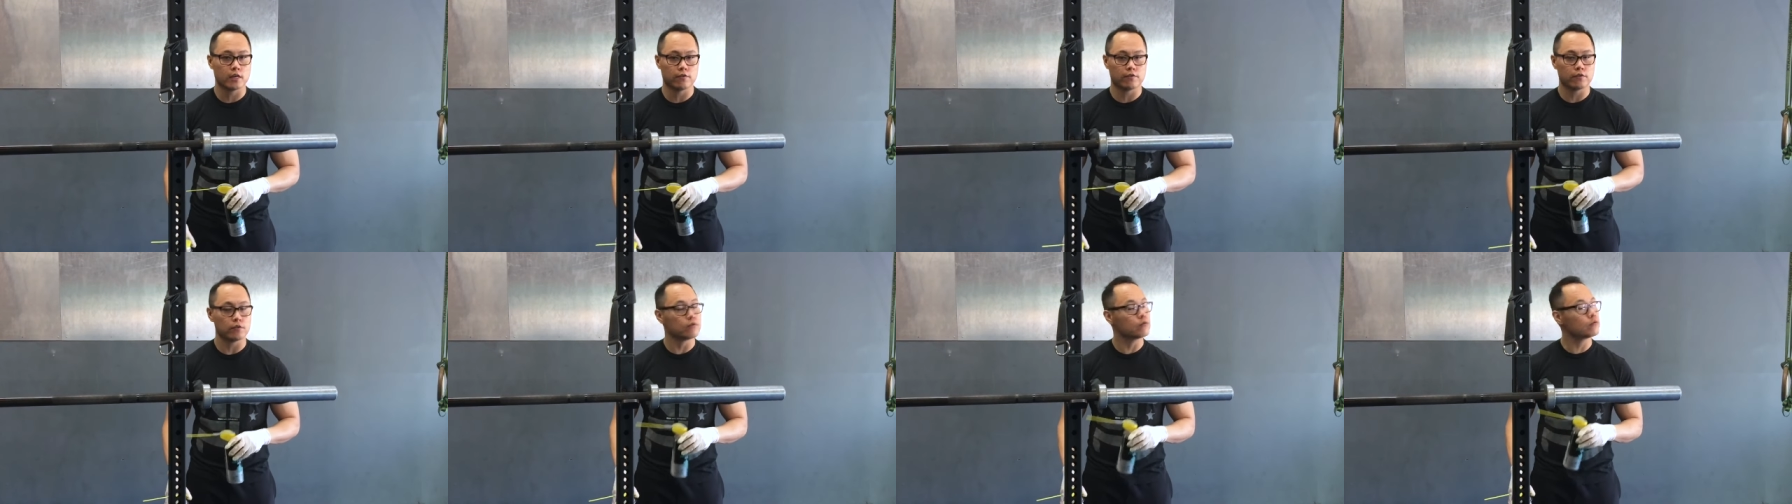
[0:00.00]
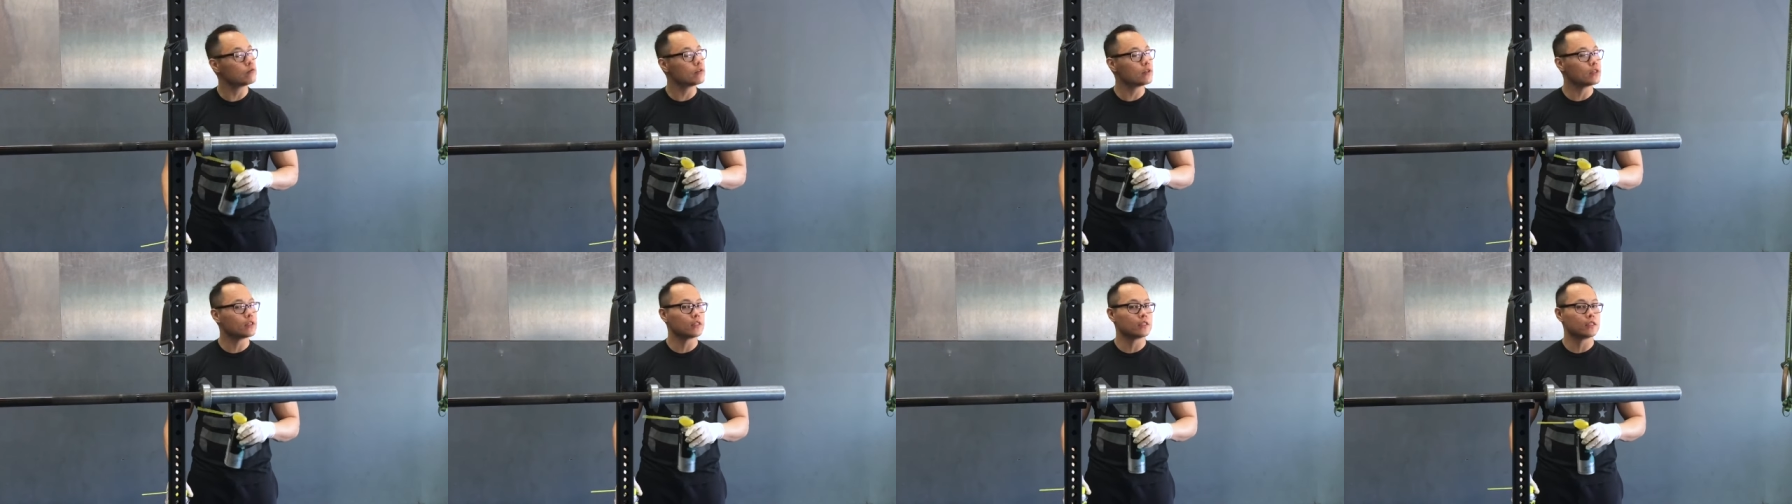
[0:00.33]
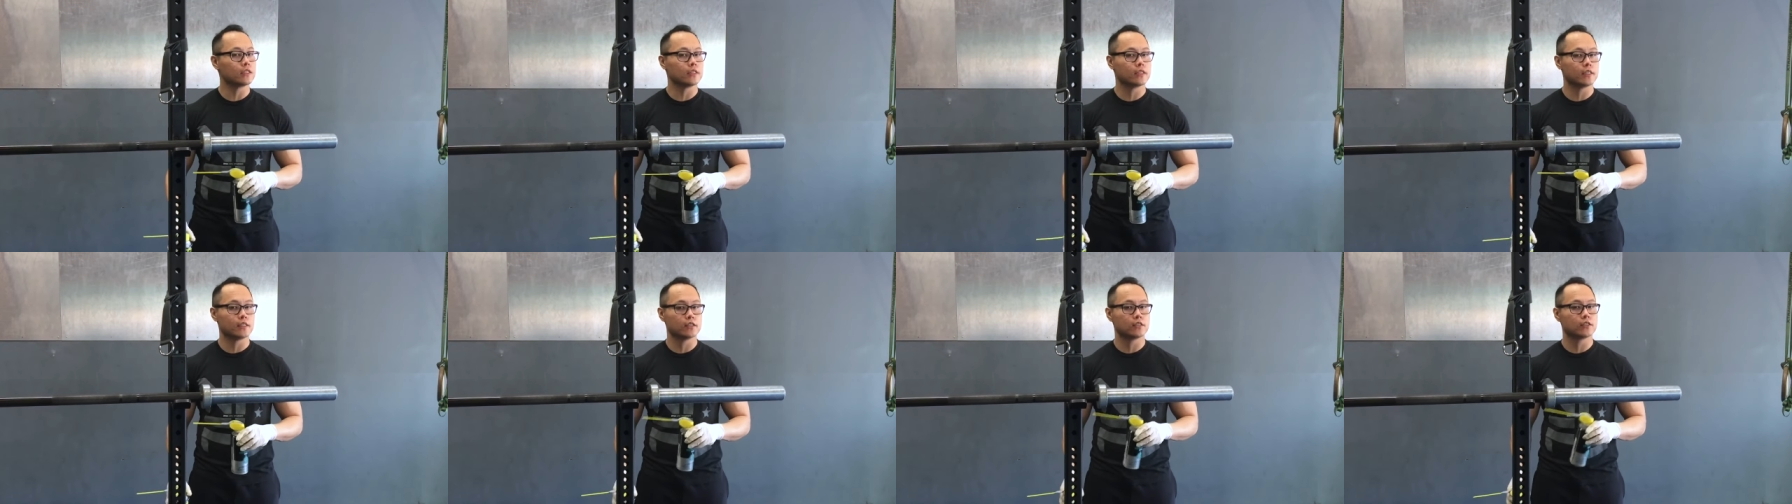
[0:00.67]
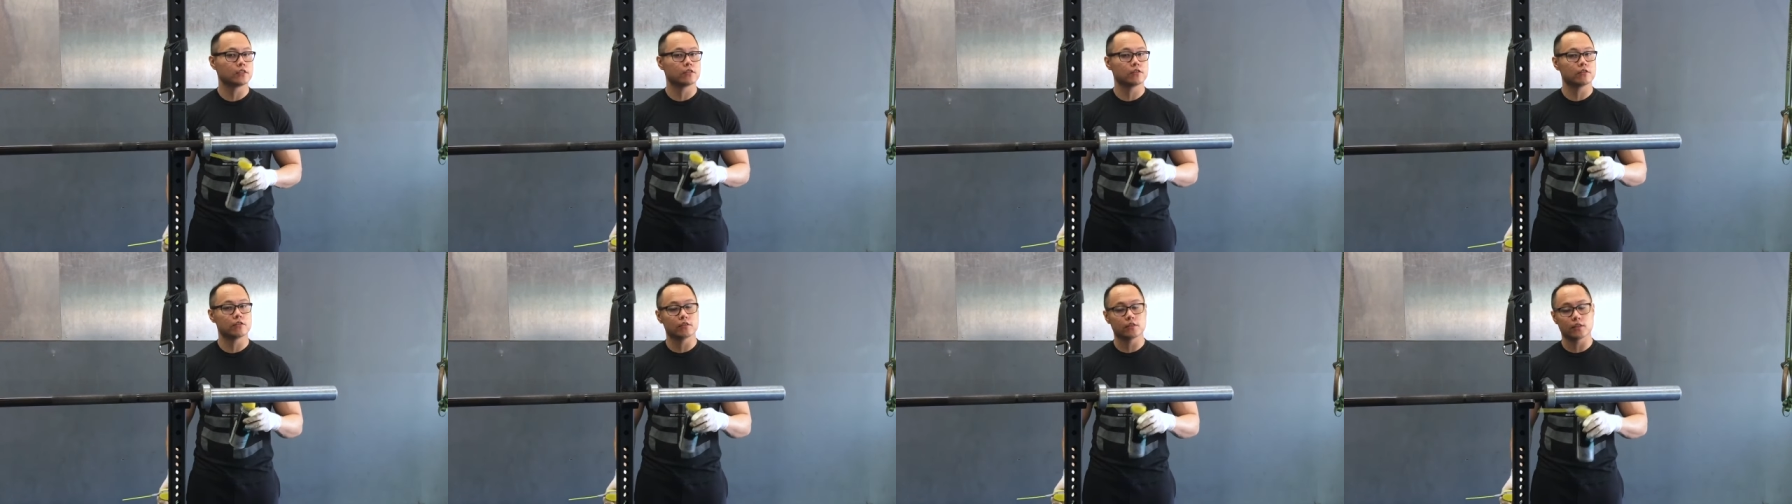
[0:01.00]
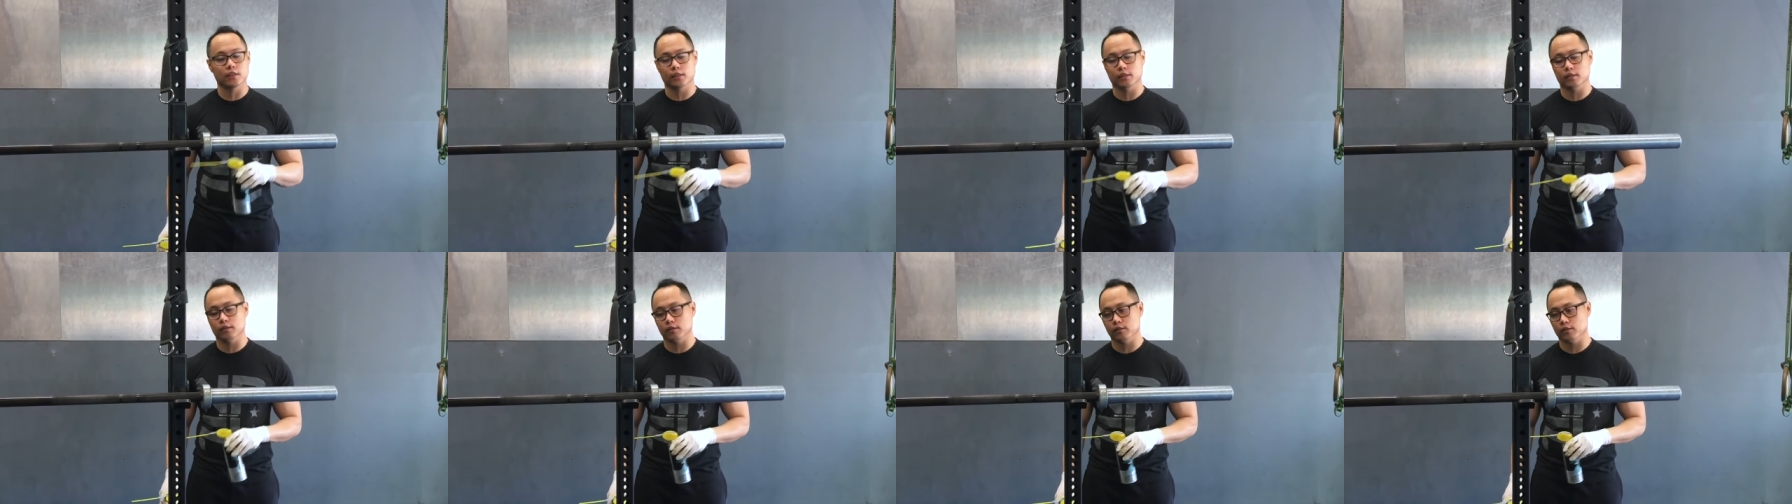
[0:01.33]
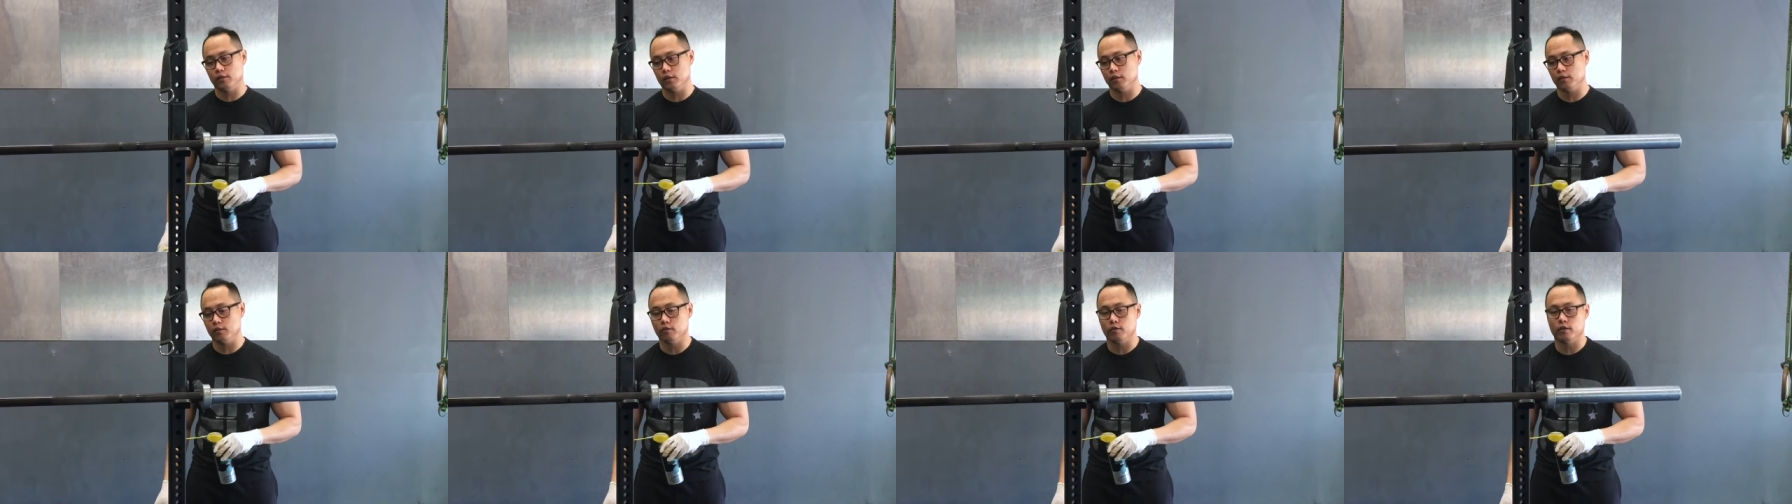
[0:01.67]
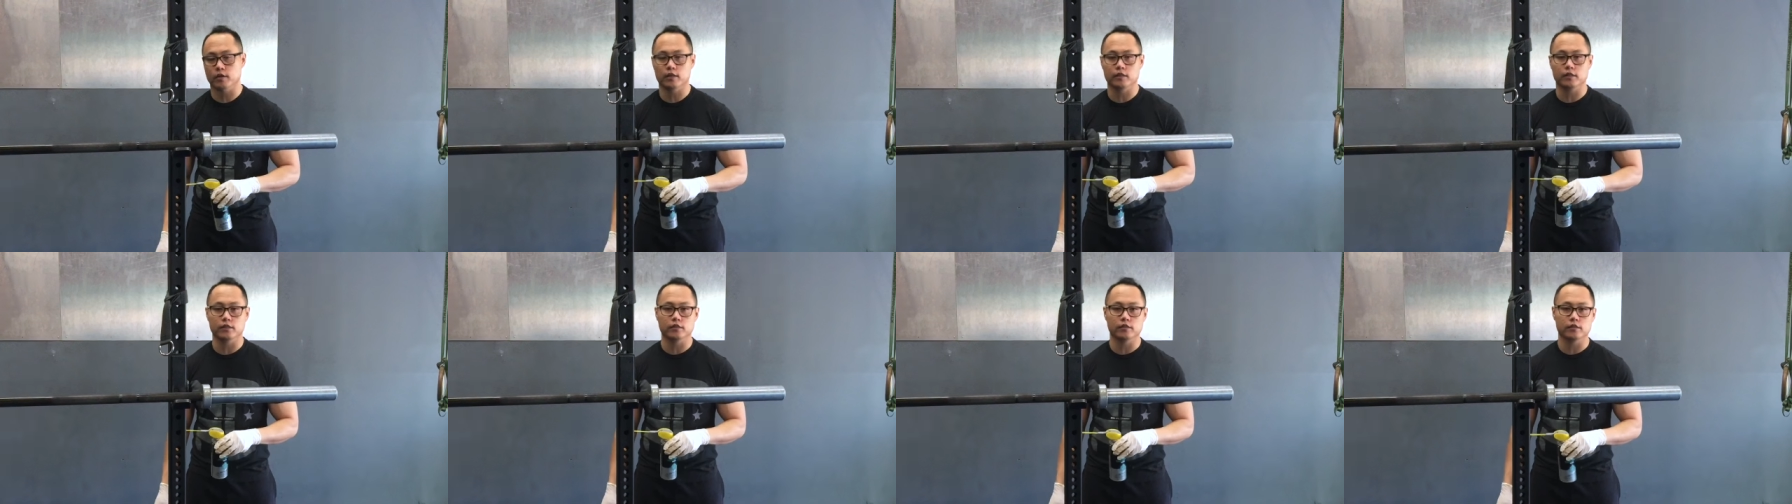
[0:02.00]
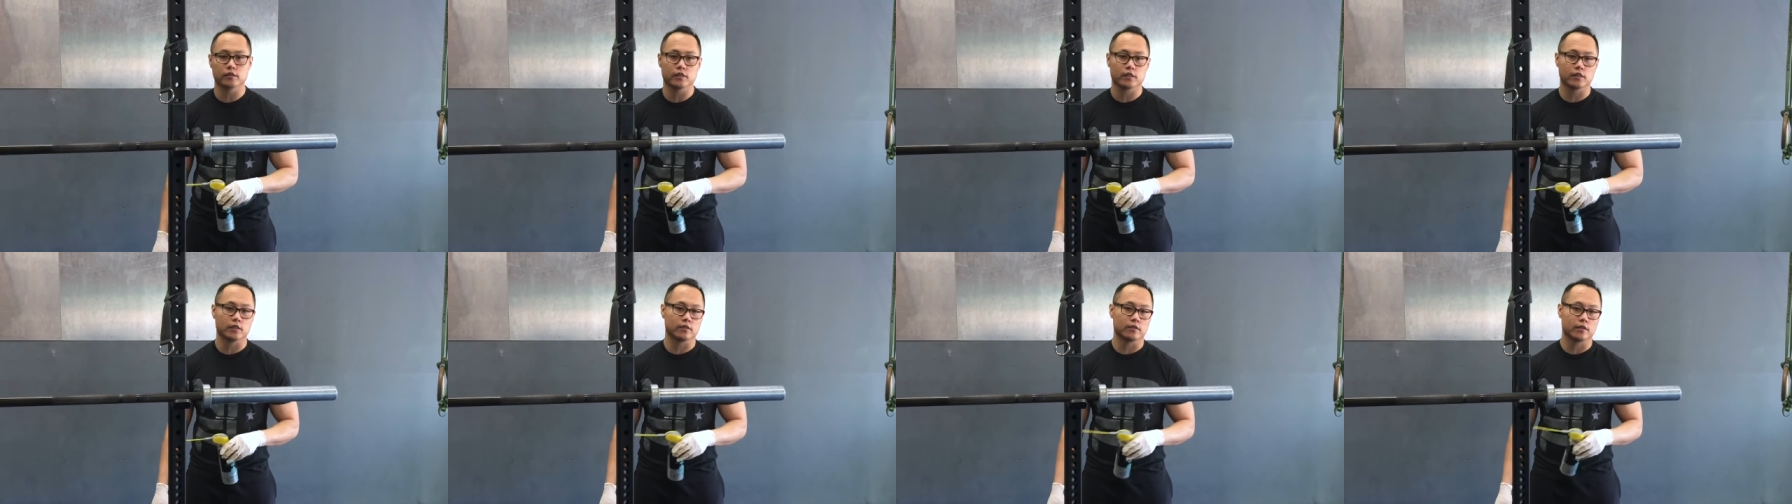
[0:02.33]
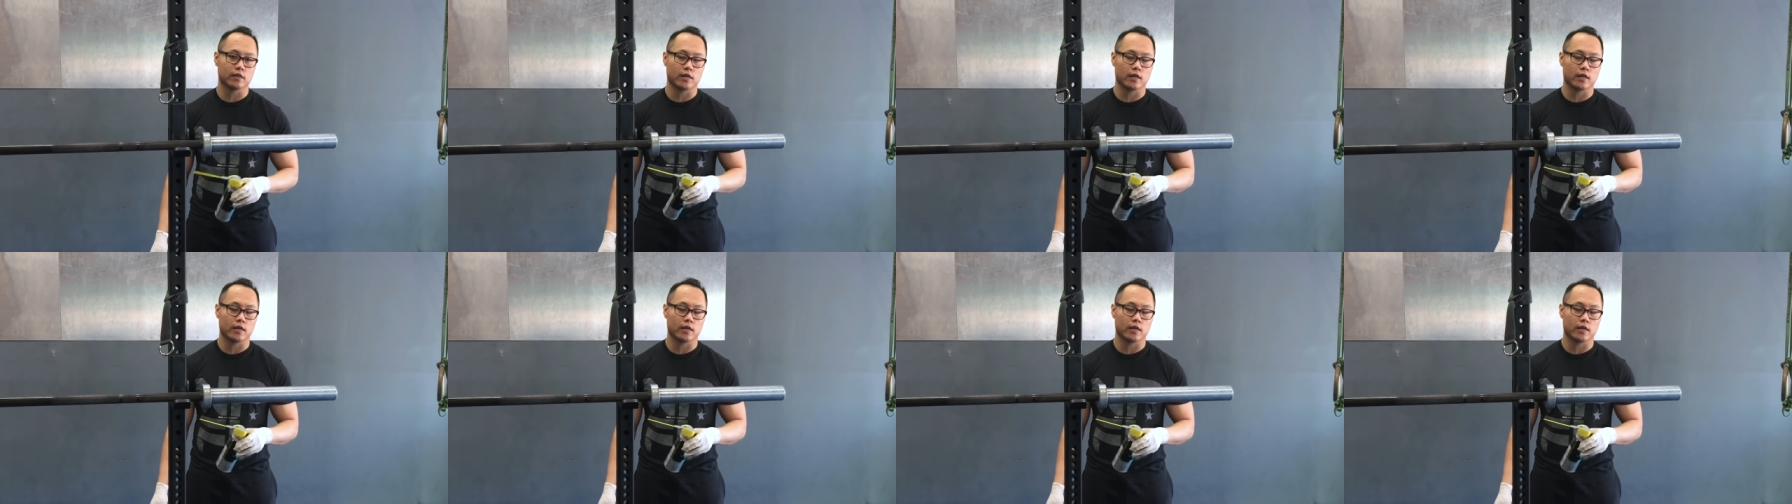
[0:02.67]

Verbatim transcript: If you really need to, then, then go ahead and use it.